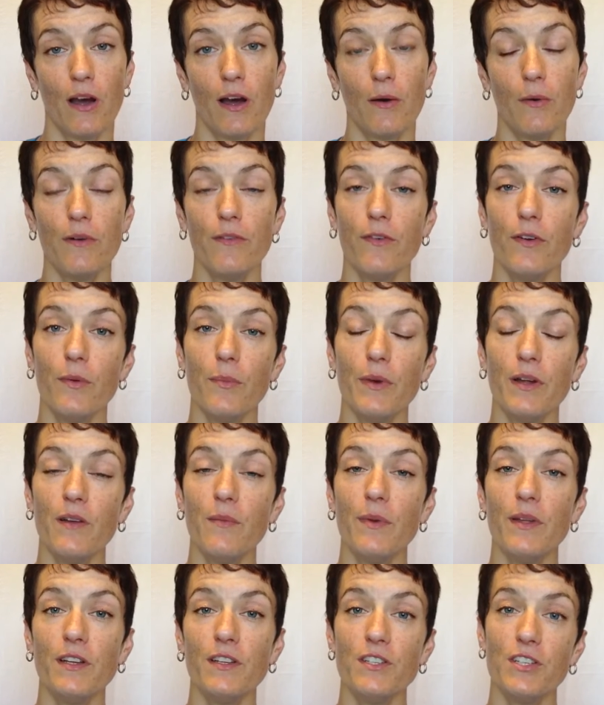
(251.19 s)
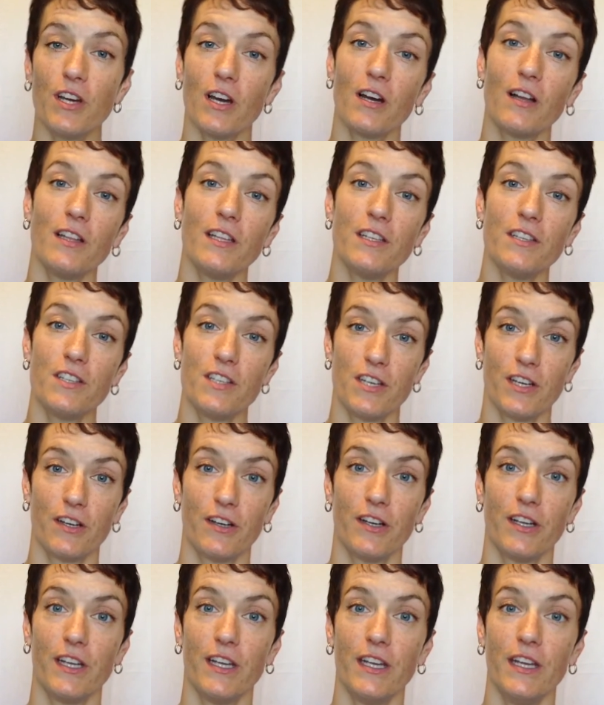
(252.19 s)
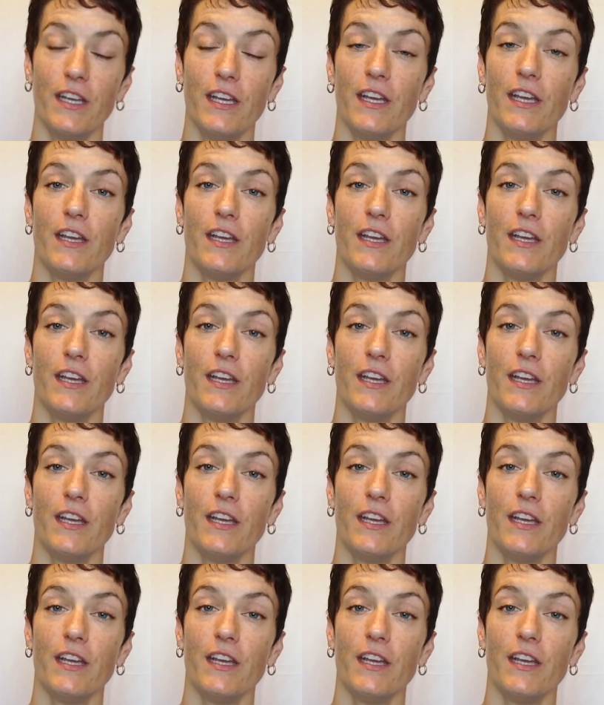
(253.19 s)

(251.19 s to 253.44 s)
However, it might have been a chocolate cherry